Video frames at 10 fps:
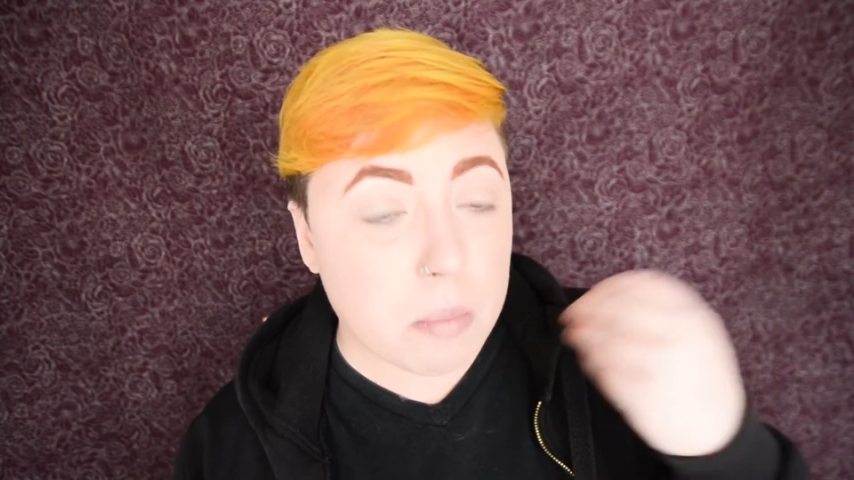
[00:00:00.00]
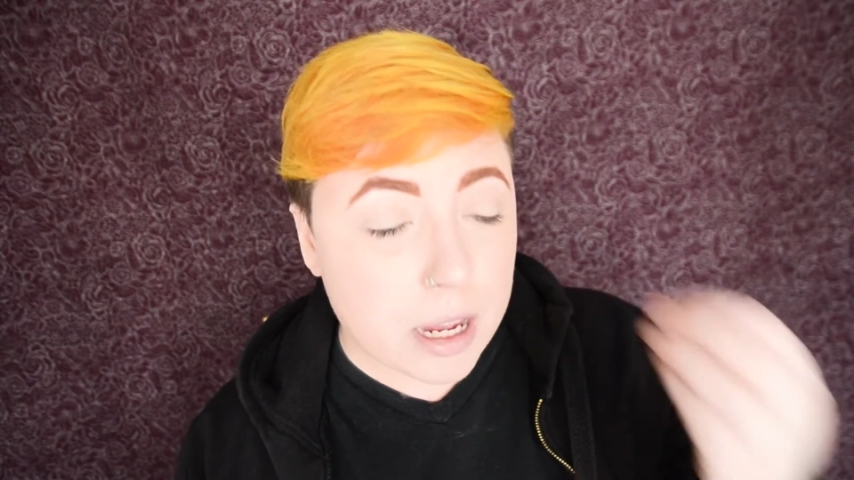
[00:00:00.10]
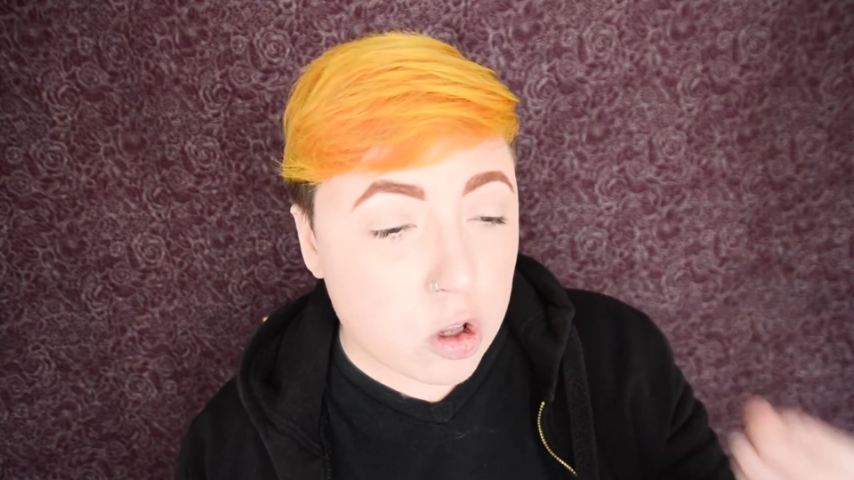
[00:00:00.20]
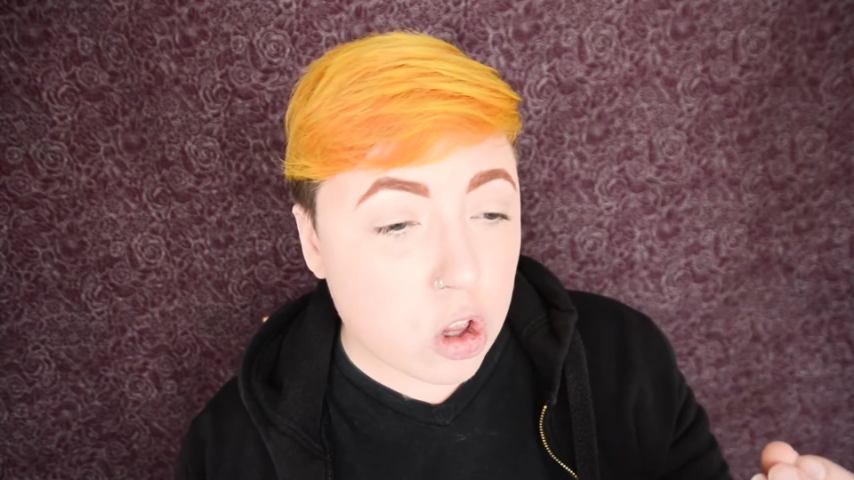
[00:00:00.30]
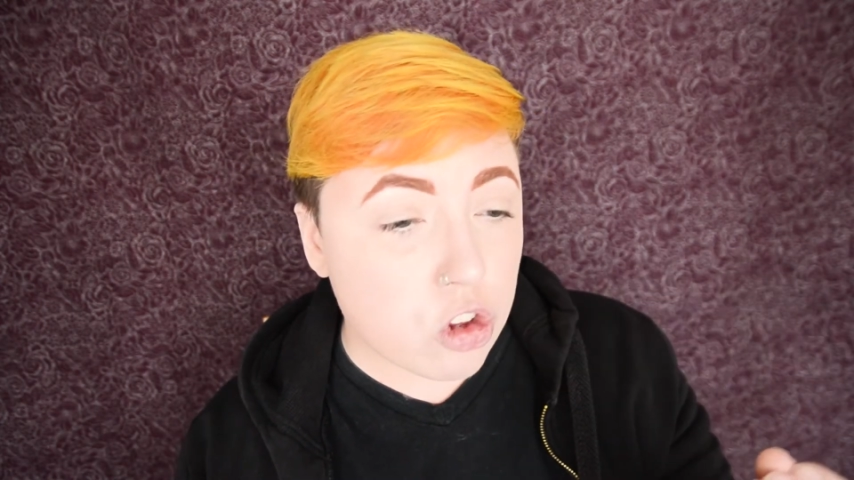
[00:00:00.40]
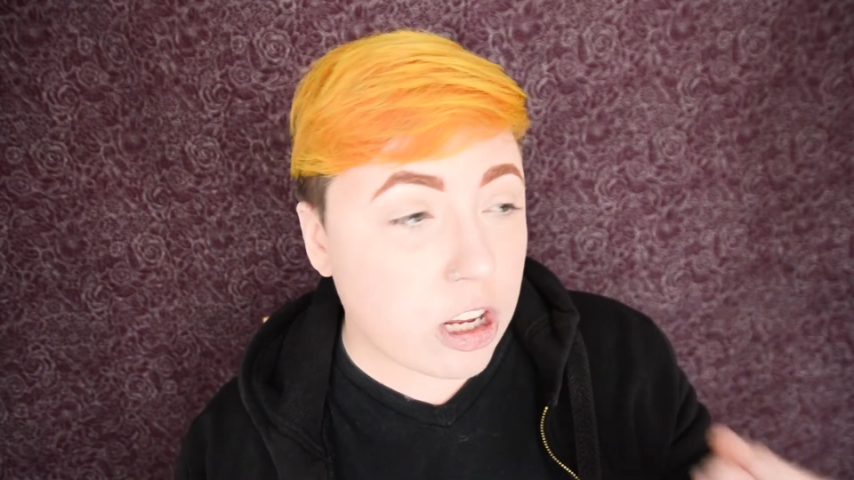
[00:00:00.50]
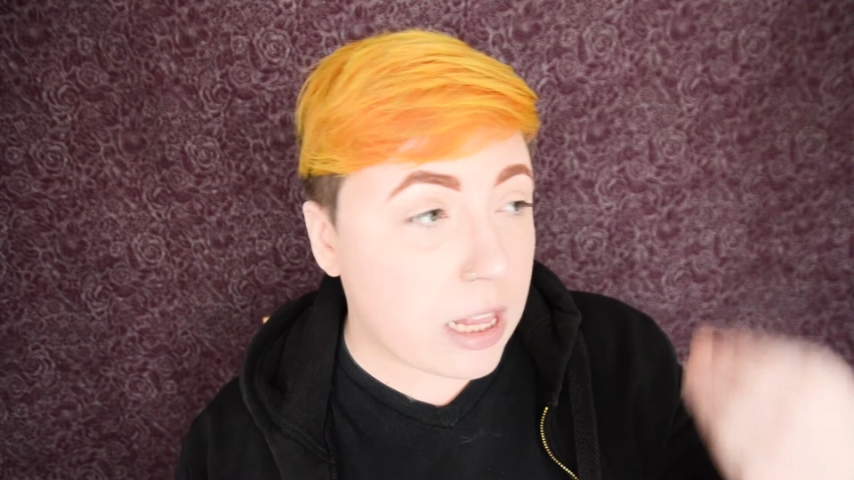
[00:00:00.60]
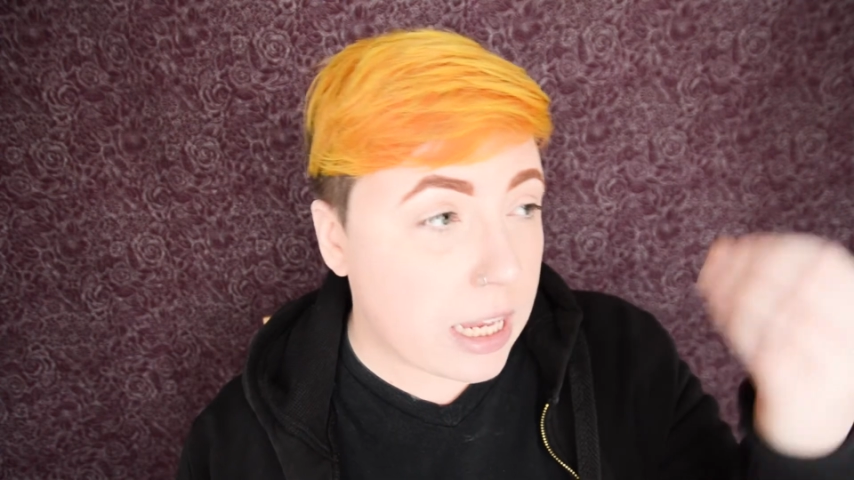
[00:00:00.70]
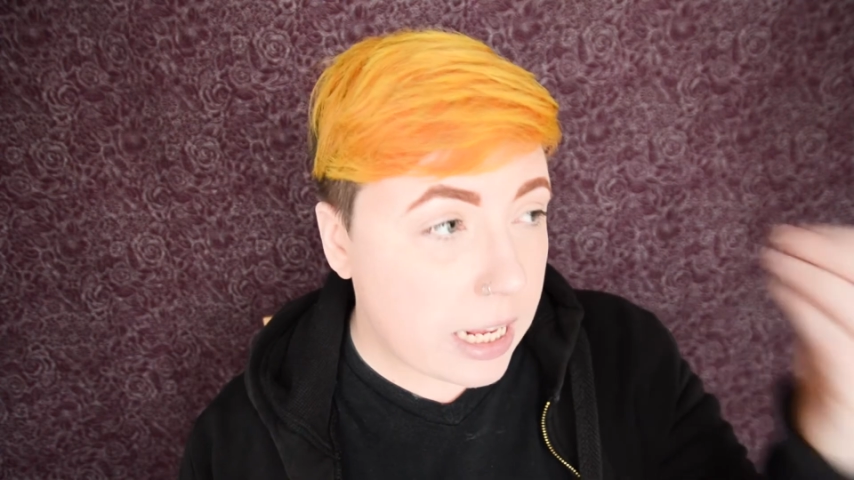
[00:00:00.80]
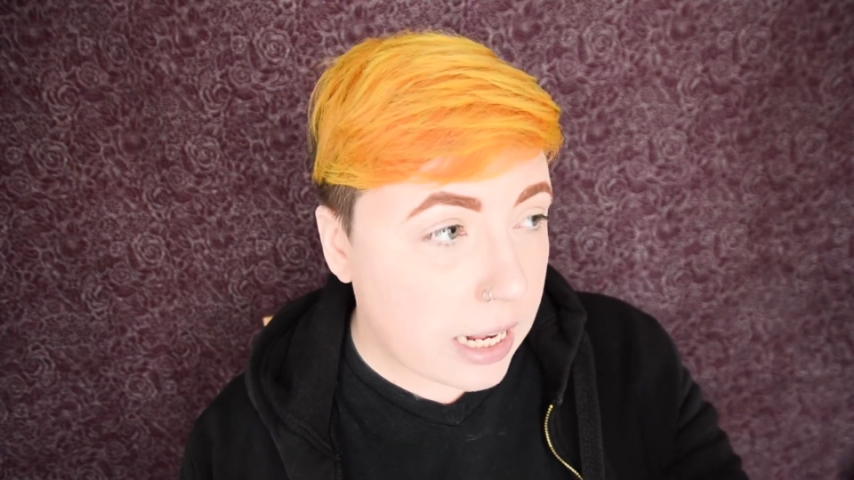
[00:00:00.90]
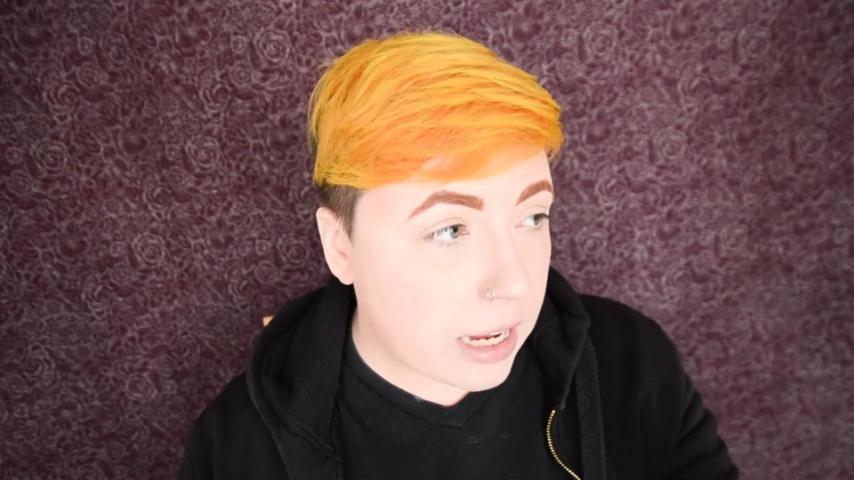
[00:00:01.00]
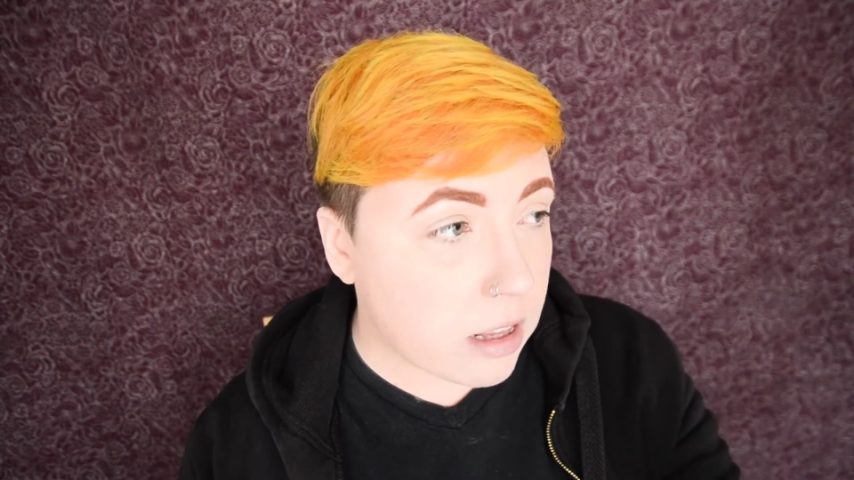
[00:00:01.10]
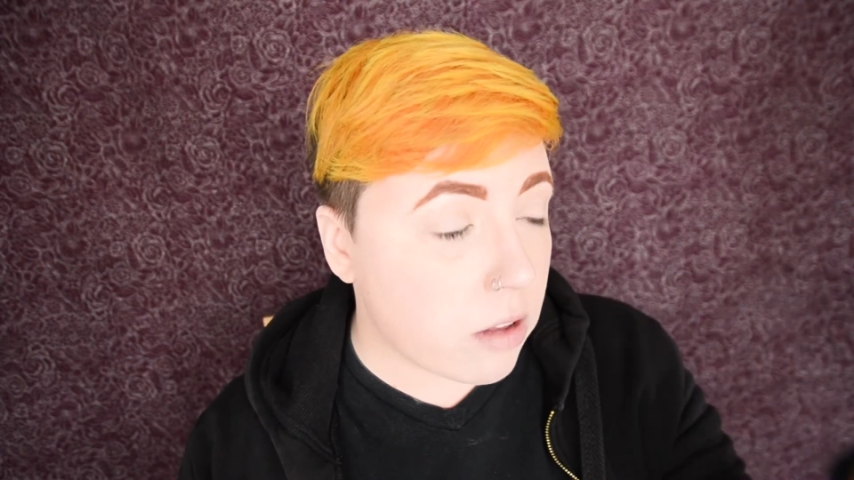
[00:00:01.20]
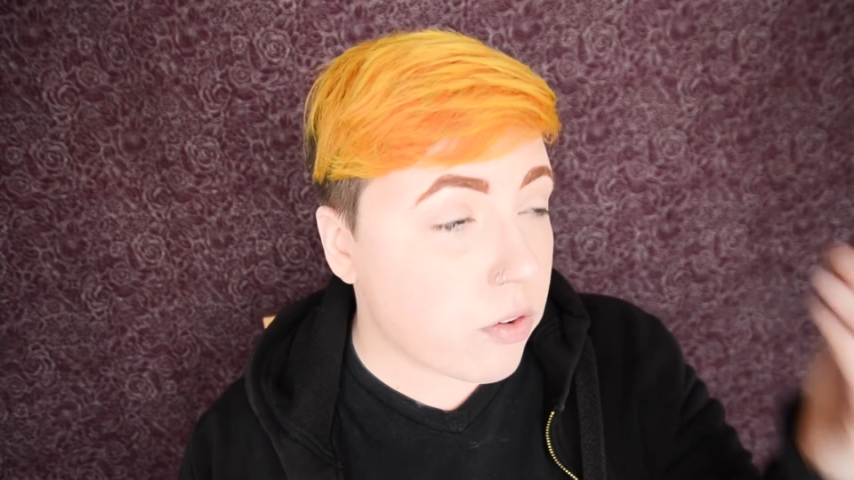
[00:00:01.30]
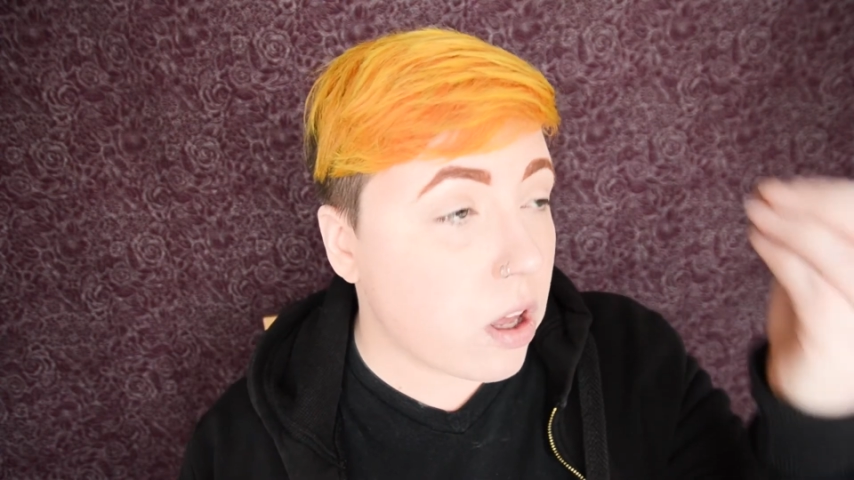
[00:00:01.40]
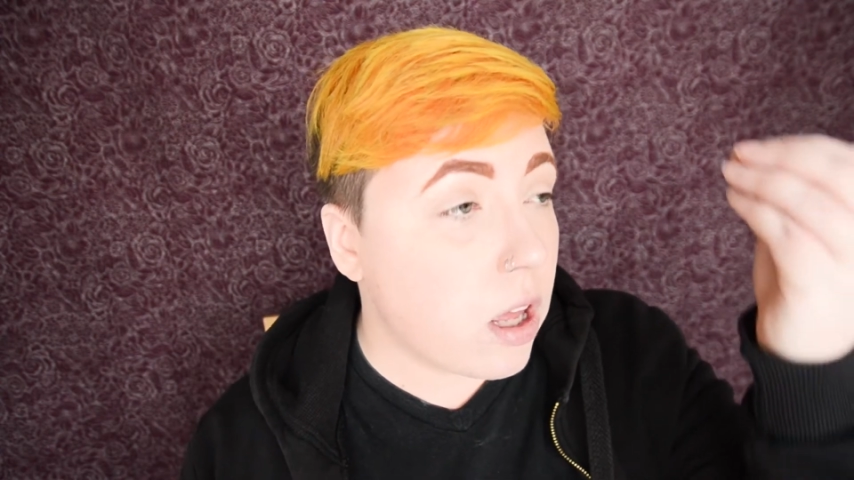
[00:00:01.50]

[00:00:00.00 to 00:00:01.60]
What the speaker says: biologically inactive